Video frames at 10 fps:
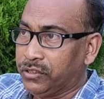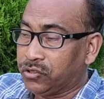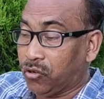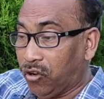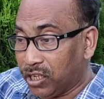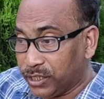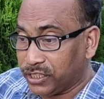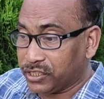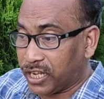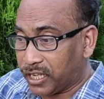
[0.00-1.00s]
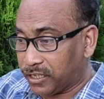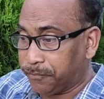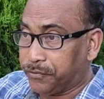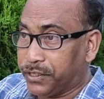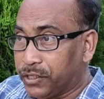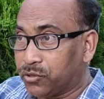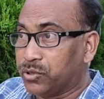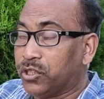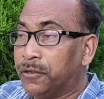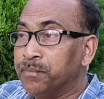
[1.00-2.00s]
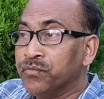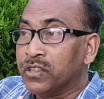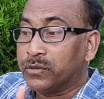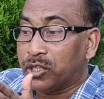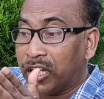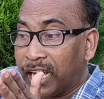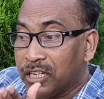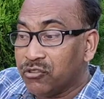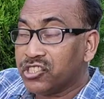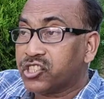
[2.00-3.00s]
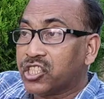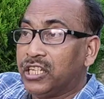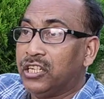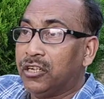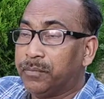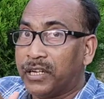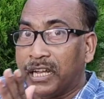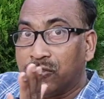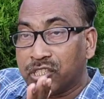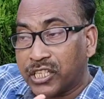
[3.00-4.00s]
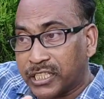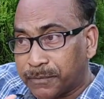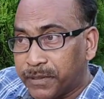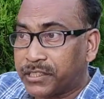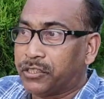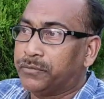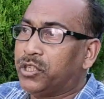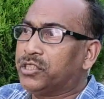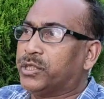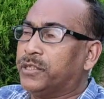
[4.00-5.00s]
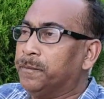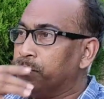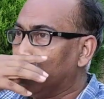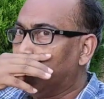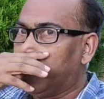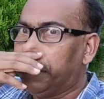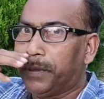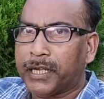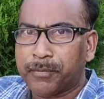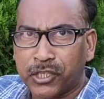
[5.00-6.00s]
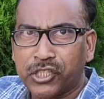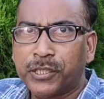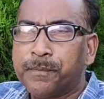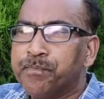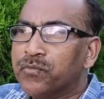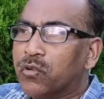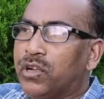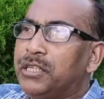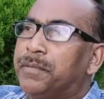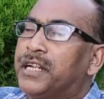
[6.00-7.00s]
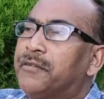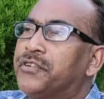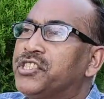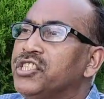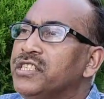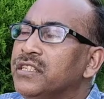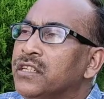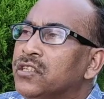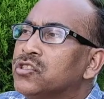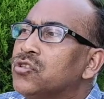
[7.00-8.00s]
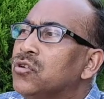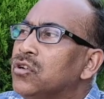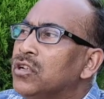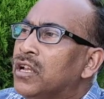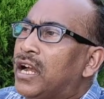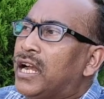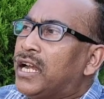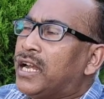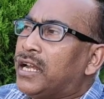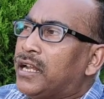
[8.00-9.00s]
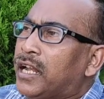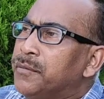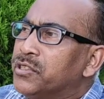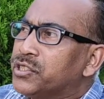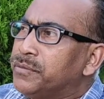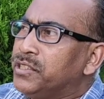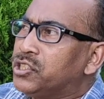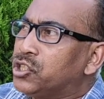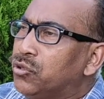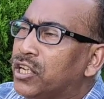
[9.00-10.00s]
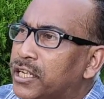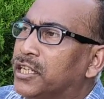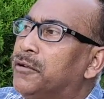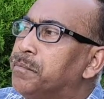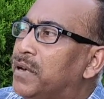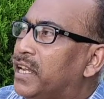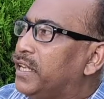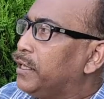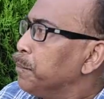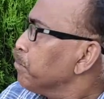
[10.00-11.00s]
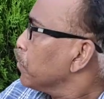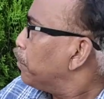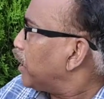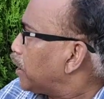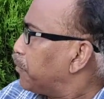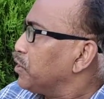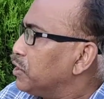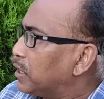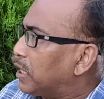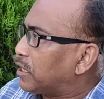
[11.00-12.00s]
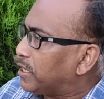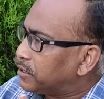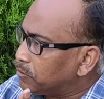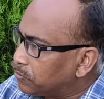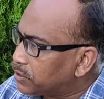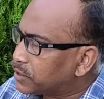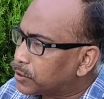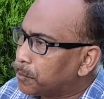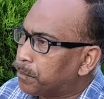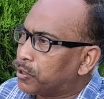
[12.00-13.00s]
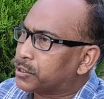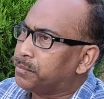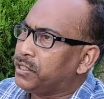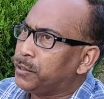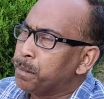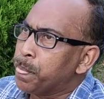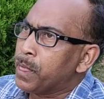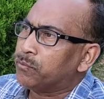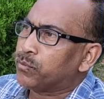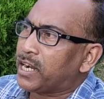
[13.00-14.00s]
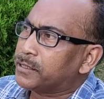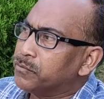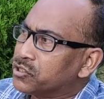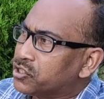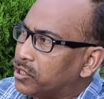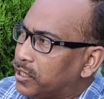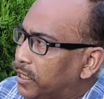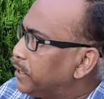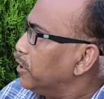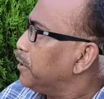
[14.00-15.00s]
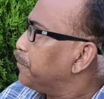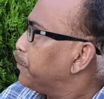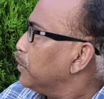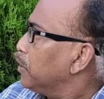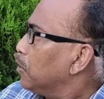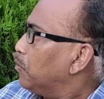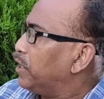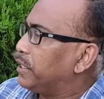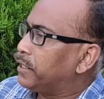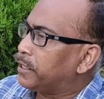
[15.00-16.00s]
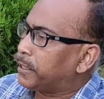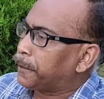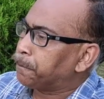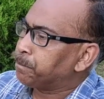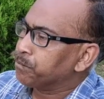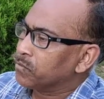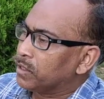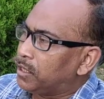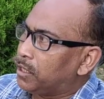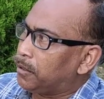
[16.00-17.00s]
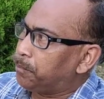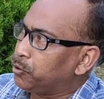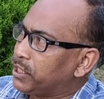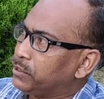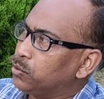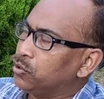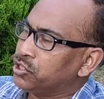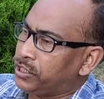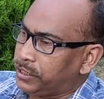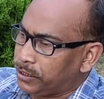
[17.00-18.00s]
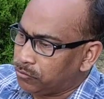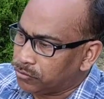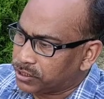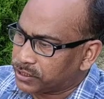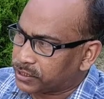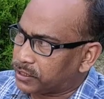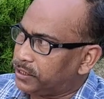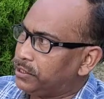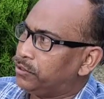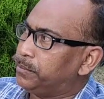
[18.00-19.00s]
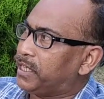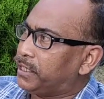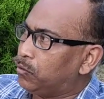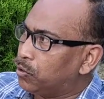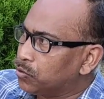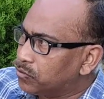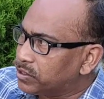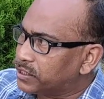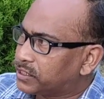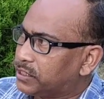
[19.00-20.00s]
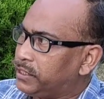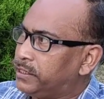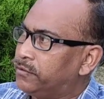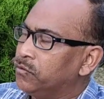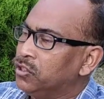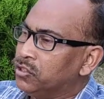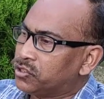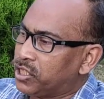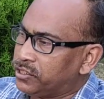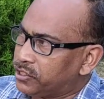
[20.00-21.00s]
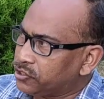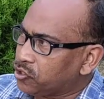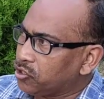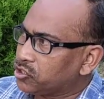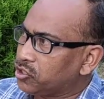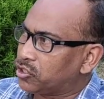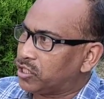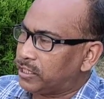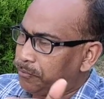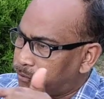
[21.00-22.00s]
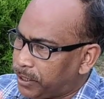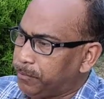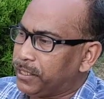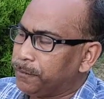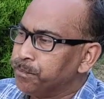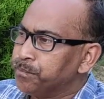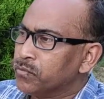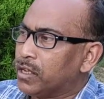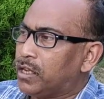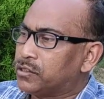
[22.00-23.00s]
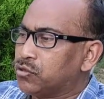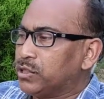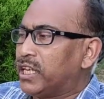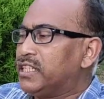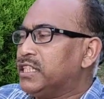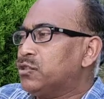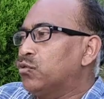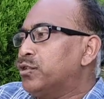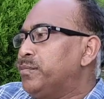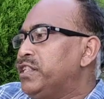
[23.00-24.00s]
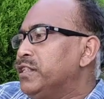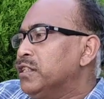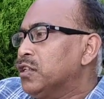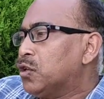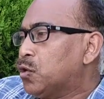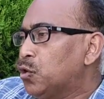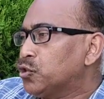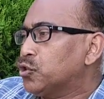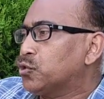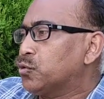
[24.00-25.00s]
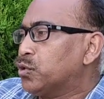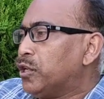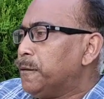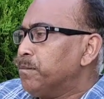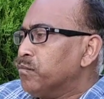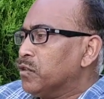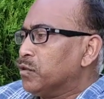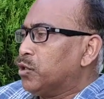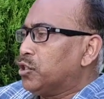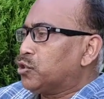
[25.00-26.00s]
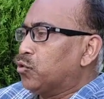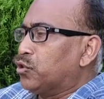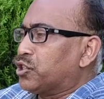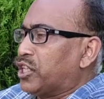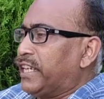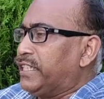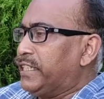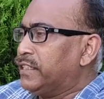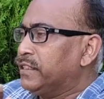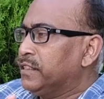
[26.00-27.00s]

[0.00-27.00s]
So all these are referring to the language skill of language aspect of the author while paraphrasing. So I must be sure enough my paraphrasing or writing words must be that much enough when putting those in new words, in my own words, in sentence structure and framing, so that it won't be closer to the source writing,